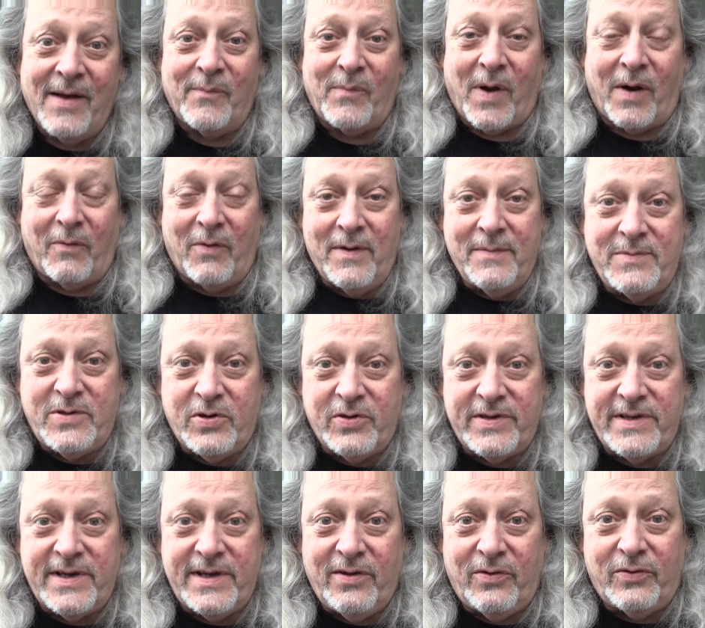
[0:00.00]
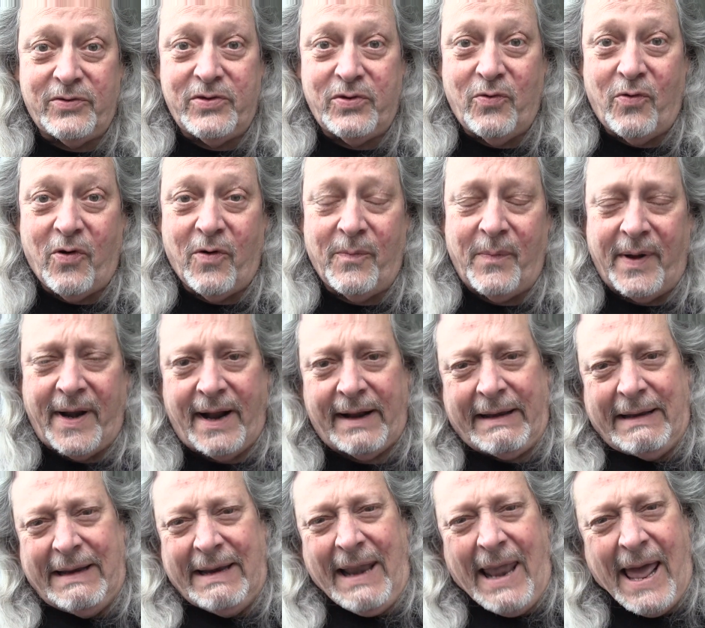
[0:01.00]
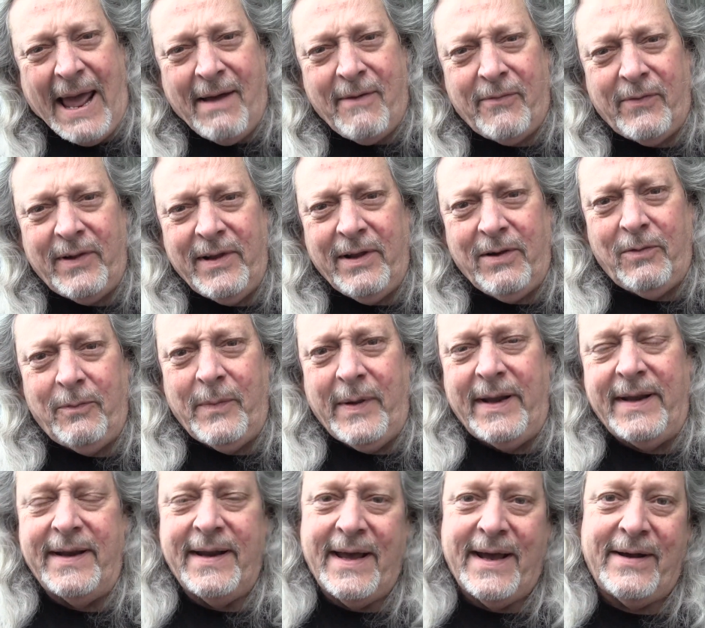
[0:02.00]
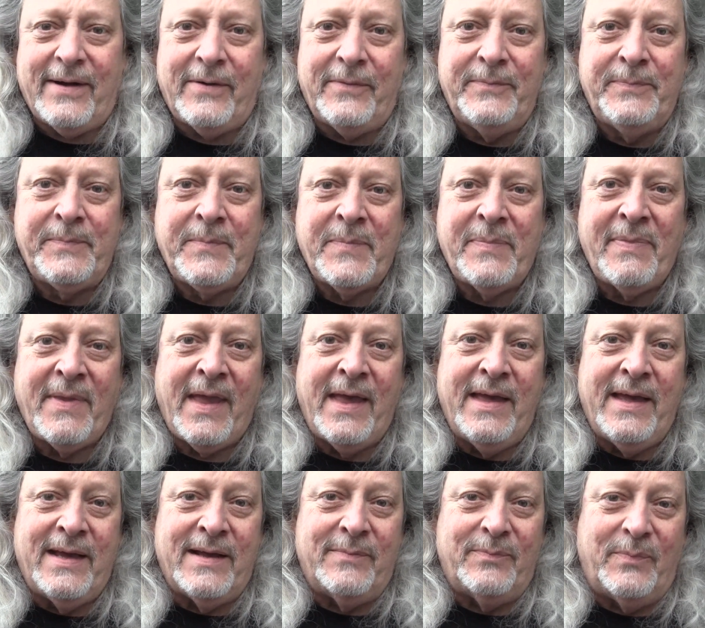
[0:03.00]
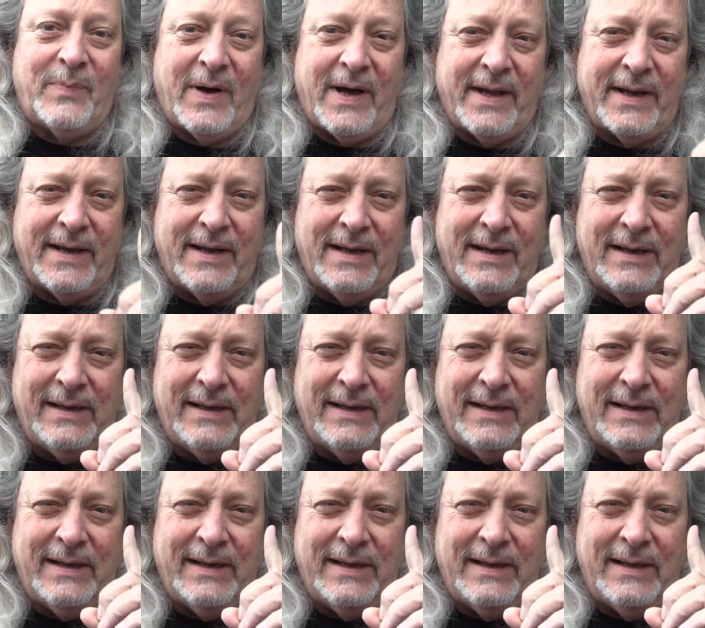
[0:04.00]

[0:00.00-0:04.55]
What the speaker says: My ribs are still sore, but I can laugh a little bit now. But